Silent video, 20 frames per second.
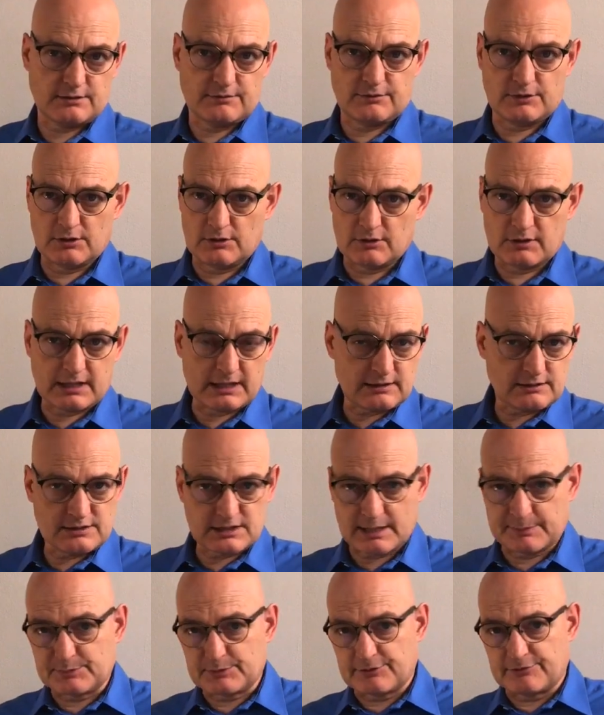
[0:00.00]
If you look at
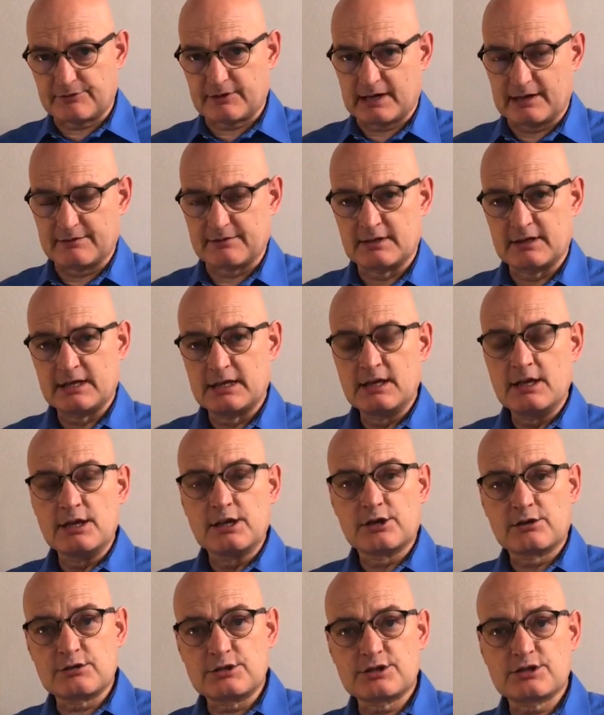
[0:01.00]
chapter 5,
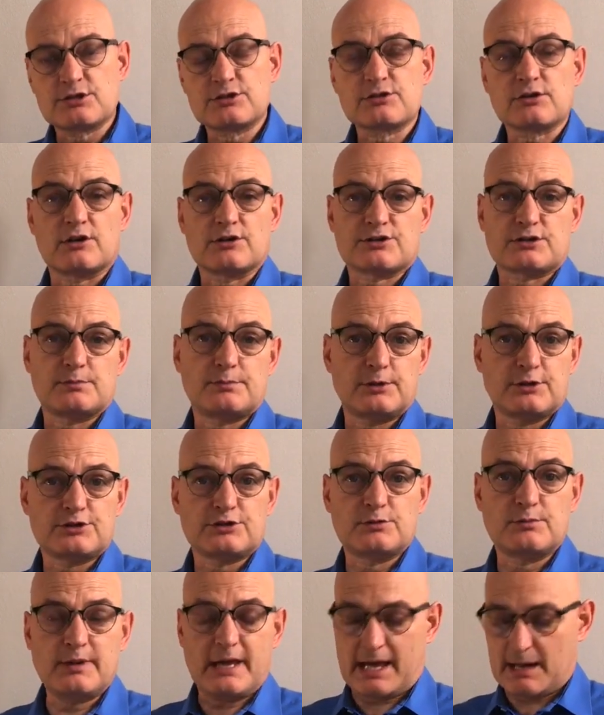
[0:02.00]
Christians are supposed
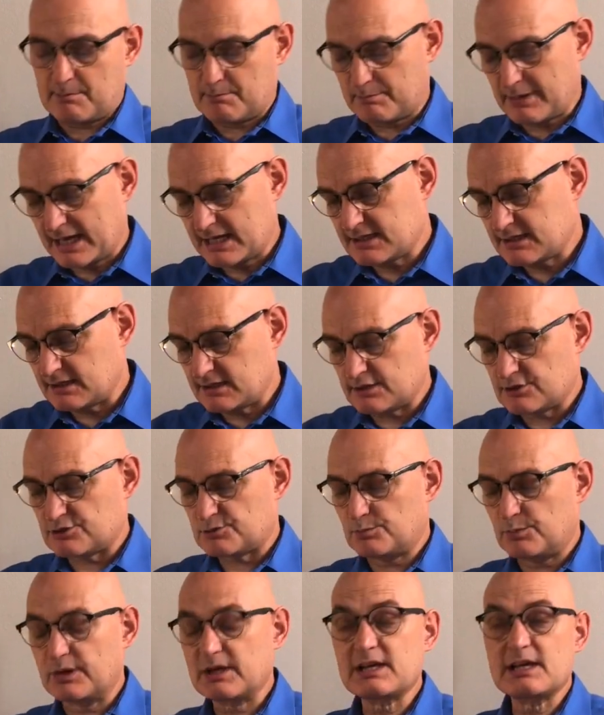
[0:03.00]
to be ambassadors,
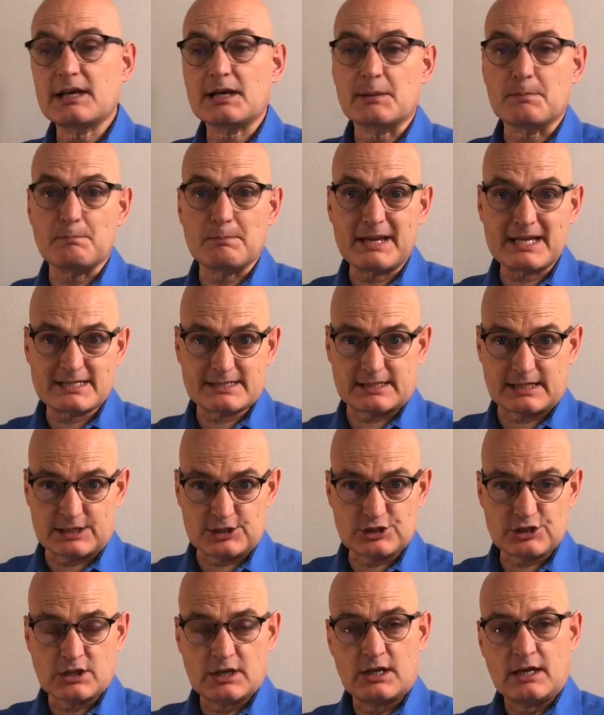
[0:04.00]
bringing a
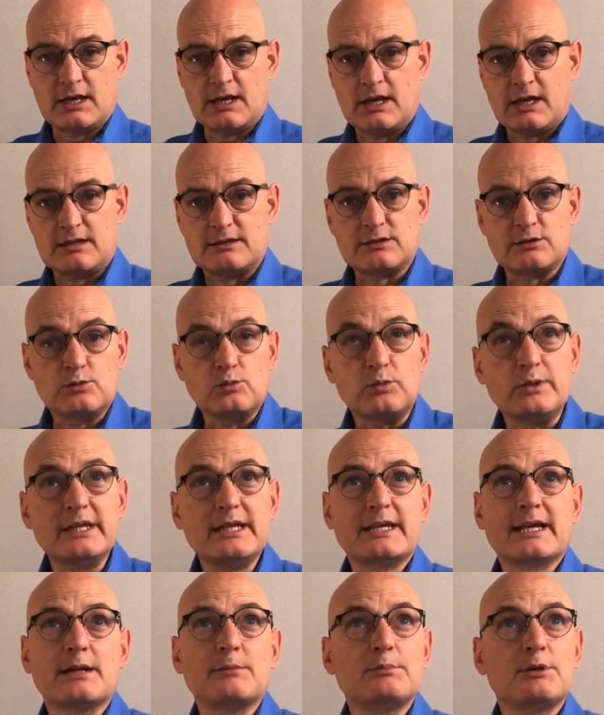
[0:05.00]
message that we
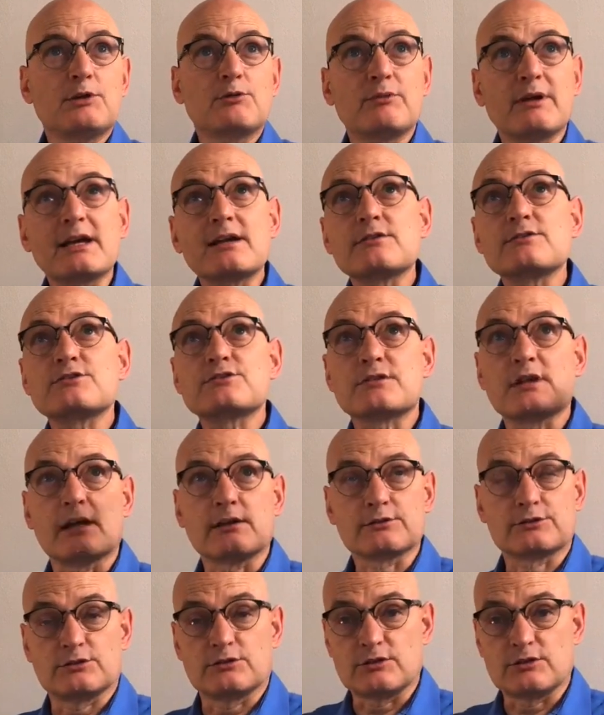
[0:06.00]
can be reconciled to